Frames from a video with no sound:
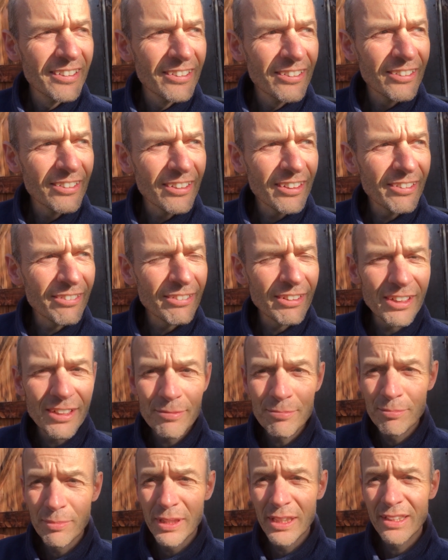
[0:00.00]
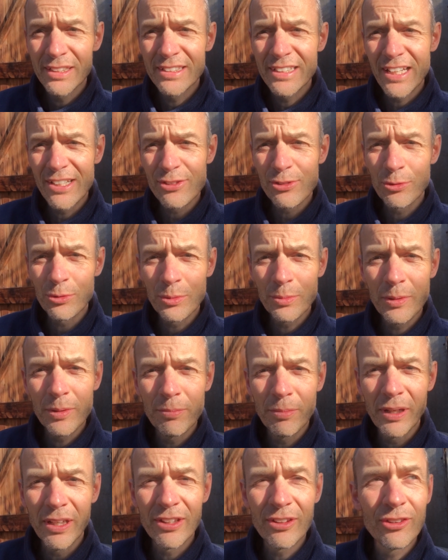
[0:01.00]
So I'm being dazzled a
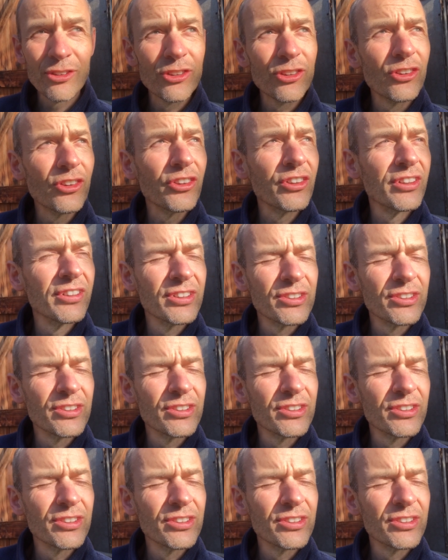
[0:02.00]
bit by the sun.